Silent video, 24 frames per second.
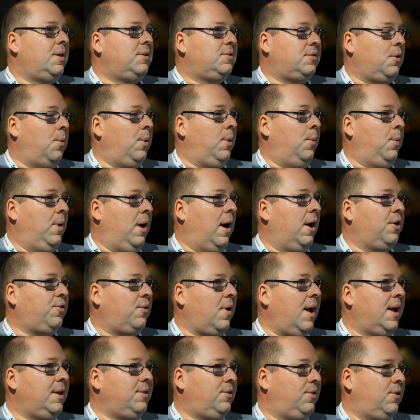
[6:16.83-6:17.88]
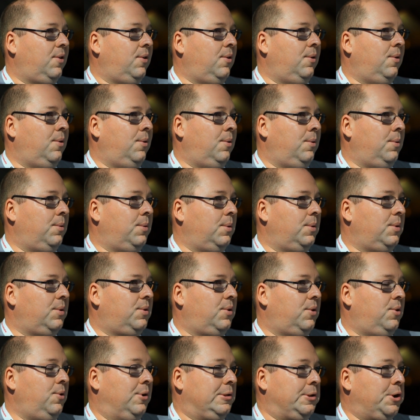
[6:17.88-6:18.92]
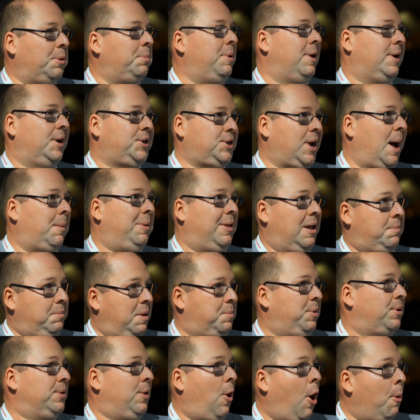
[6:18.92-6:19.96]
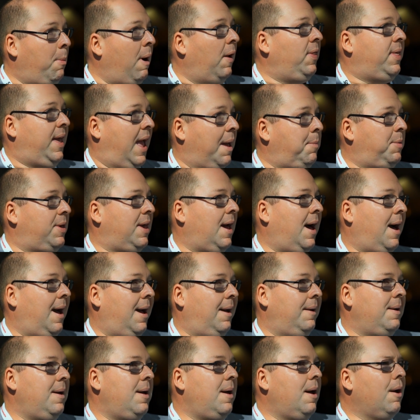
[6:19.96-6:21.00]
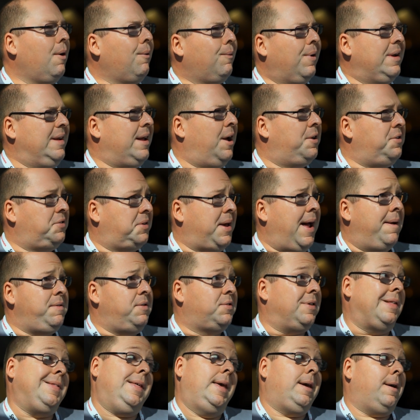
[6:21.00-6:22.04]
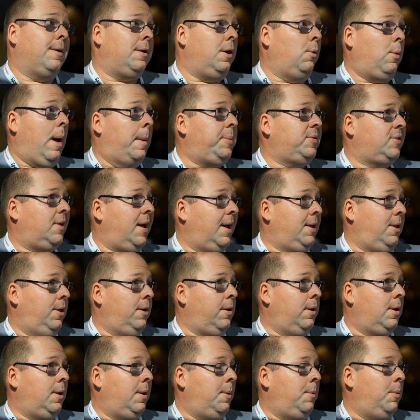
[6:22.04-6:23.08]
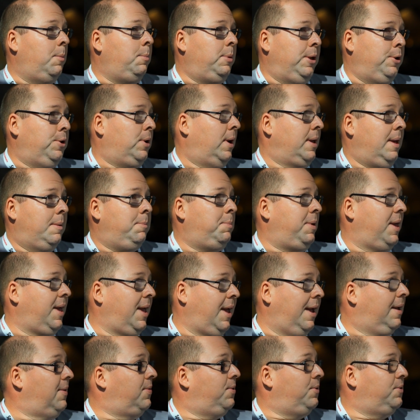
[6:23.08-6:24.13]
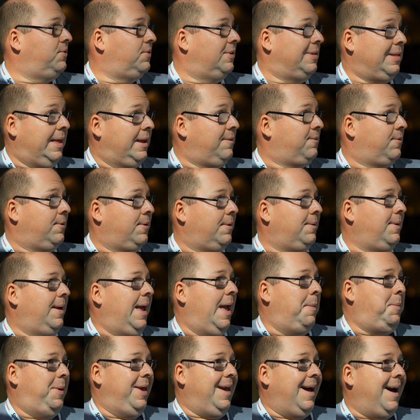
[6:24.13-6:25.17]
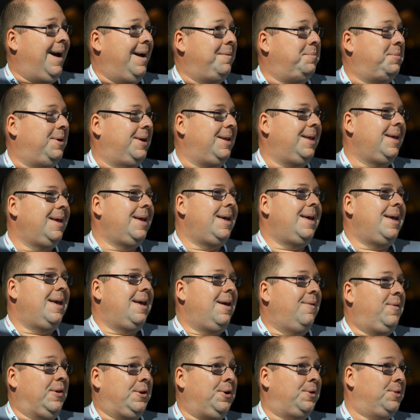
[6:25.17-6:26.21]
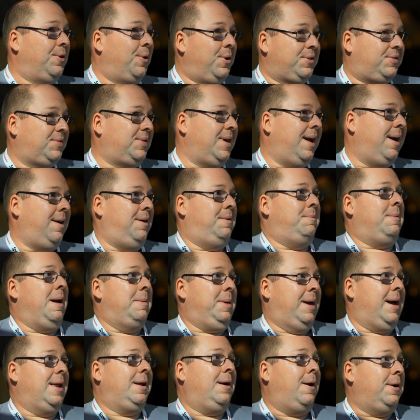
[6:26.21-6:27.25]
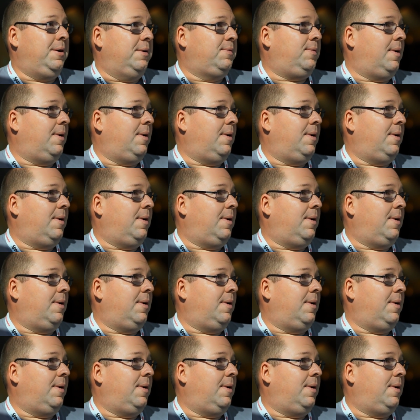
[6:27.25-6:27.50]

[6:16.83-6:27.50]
so we, we are trying to, to do a little better job of letting people know about the A P I. Mm-hmm. Right now, there's kind of just a link on our website. You go to bu dot m p, and there's a link for A P I, but right. if you don't know it's there, it might be kind of hard to